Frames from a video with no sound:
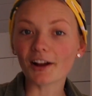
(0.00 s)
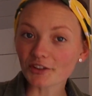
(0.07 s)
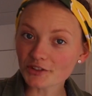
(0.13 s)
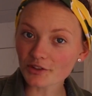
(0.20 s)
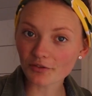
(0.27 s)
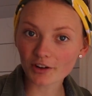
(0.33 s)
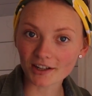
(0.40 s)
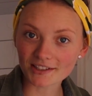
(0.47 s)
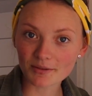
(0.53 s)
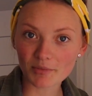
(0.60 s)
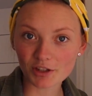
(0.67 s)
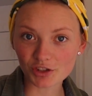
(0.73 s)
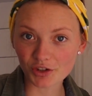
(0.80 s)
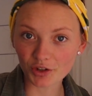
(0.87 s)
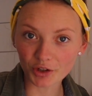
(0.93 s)
I also forgot to
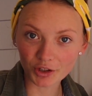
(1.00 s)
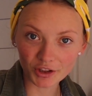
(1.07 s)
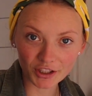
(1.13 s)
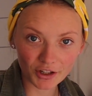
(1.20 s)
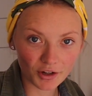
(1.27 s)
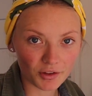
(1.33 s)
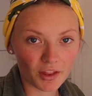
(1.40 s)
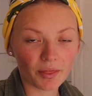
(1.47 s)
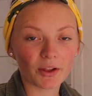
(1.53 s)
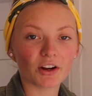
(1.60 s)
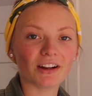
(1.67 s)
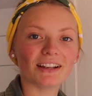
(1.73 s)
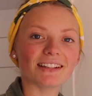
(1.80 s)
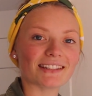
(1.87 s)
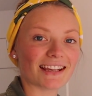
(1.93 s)
mention earlier that there
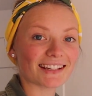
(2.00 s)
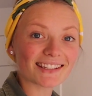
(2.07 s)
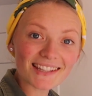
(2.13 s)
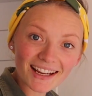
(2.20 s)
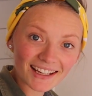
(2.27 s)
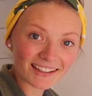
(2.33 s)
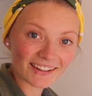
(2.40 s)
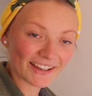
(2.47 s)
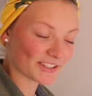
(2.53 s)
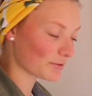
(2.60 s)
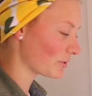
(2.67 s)
is a second light